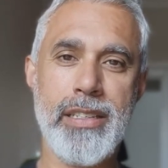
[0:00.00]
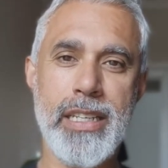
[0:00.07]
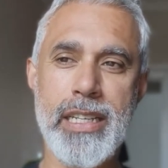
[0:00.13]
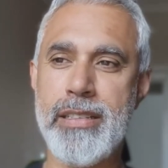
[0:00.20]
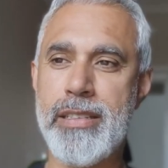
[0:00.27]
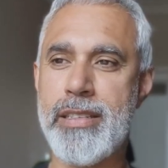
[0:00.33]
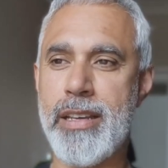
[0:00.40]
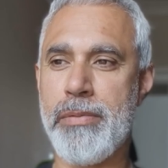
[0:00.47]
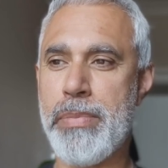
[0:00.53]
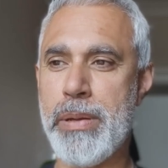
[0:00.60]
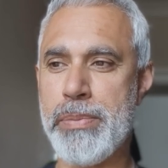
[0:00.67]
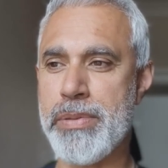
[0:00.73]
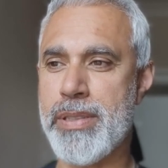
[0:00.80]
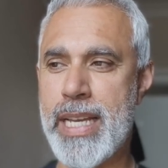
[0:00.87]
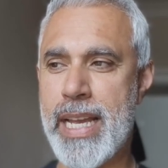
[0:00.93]
In some
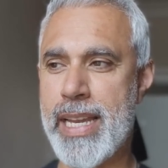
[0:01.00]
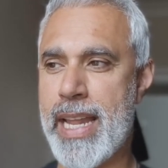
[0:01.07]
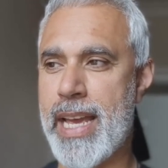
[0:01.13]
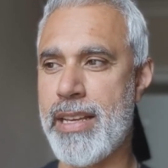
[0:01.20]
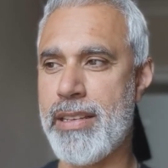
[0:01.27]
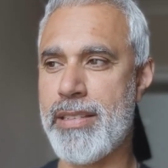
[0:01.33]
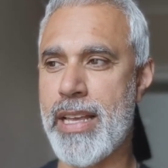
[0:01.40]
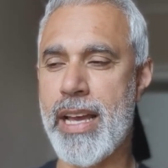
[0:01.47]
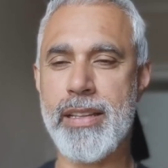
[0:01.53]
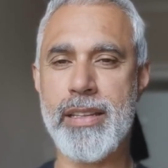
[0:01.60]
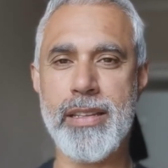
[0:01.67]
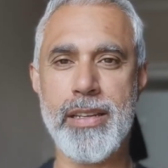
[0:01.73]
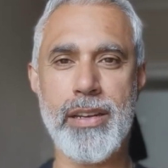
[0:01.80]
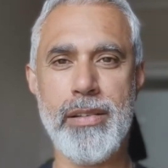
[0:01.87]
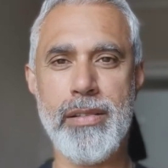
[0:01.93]
people's DNA is that,
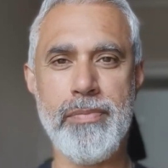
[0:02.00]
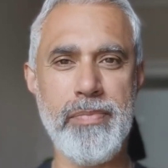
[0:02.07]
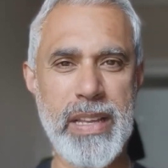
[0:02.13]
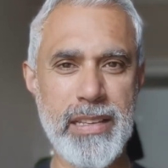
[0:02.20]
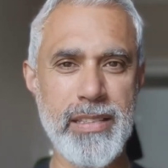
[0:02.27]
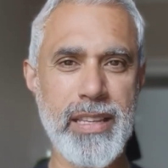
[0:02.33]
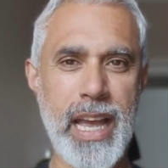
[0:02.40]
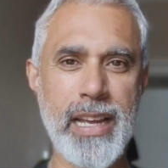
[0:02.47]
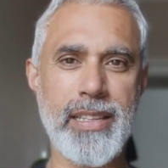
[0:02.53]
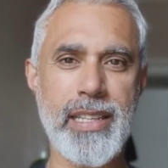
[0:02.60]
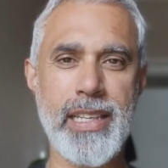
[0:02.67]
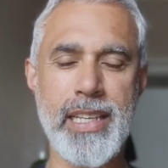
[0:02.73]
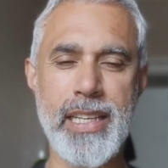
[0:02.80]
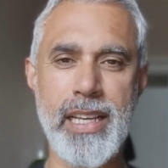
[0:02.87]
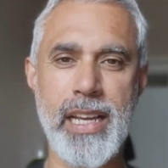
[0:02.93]

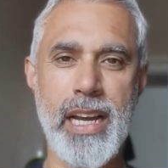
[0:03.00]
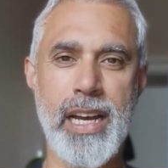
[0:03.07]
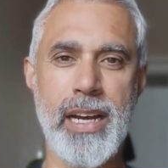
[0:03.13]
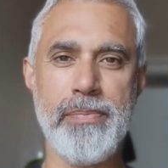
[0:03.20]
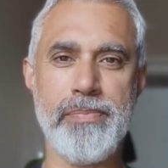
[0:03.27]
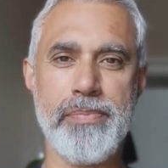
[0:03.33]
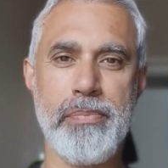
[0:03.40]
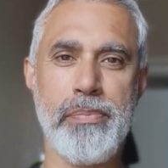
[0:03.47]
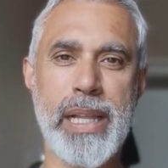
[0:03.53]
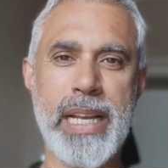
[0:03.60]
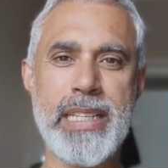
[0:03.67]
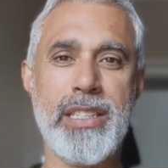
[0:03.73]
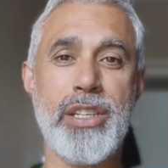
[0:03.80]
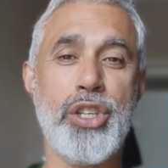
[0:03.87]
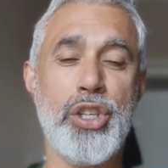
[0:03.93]
anxiety
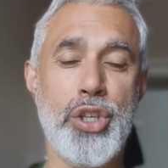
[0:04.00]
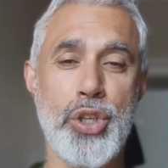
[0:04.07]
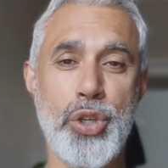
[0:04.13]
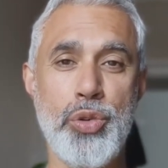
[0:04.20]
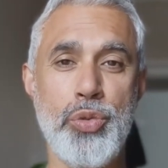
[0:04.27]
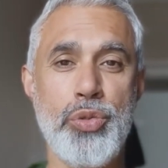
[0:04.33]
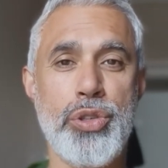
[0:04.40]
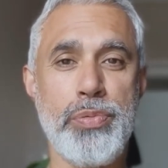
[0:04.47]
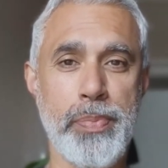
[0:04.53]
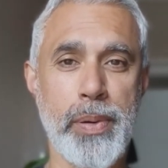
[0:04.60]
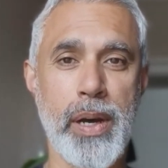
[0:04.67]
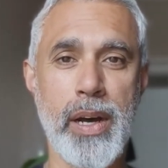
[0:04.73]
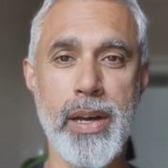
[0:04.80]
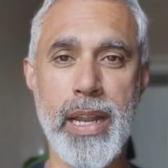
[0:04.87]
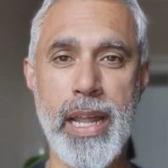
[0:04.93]
plays a huge
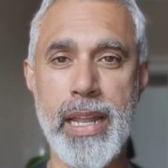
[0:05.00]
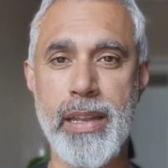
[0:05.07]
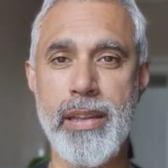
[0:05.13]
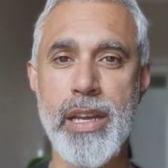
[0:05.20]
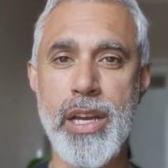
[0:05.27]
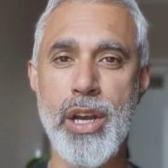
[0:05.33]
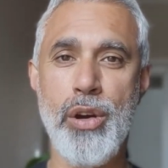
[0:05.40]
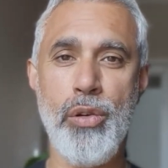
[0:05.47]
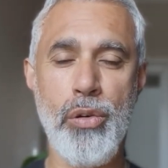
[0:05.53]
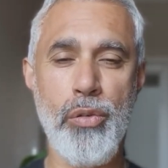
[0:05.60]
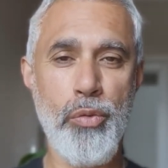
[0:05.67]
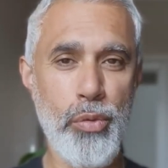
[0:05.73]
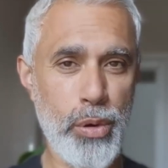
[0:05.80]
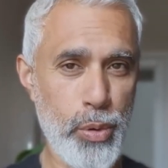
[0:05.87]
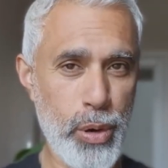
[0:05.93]
part, and
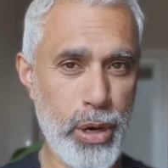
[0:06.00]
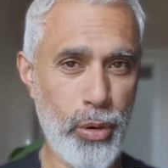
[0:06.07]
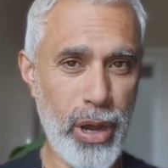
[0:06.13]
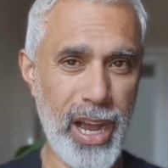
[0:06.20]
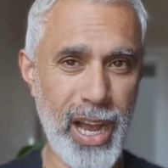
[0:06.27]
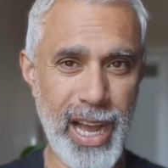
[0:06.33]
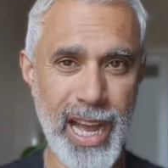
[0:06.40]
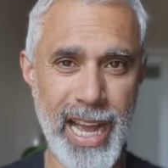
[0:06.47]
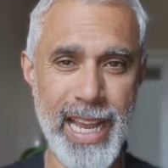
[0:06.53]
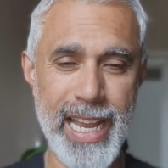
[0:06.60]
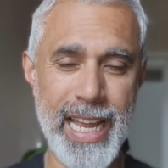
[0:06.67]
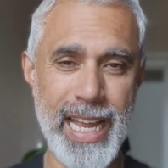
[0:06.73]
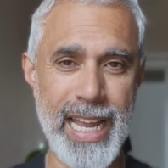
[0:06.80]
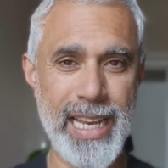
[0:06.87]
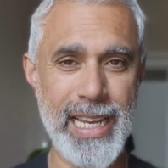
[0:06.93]
we're quite
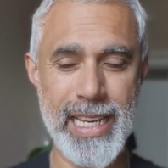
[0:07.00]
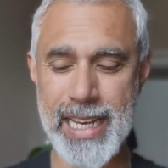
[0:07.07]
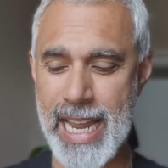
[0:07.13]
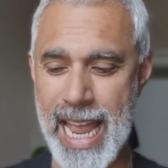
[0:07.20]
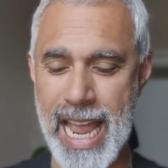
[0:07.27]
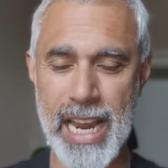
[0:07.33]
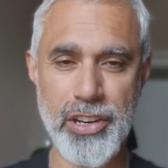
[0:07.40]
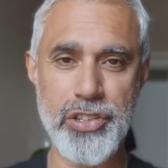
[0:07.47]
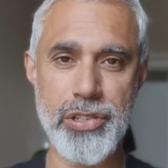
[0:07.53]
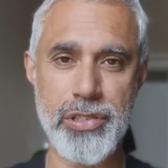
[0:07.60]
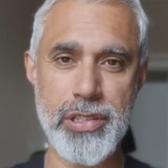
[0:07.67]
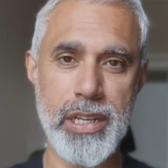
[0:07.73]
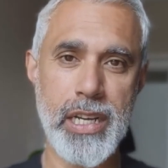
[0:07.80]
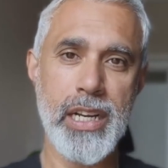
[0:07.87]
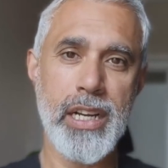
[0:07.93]
high and anxious.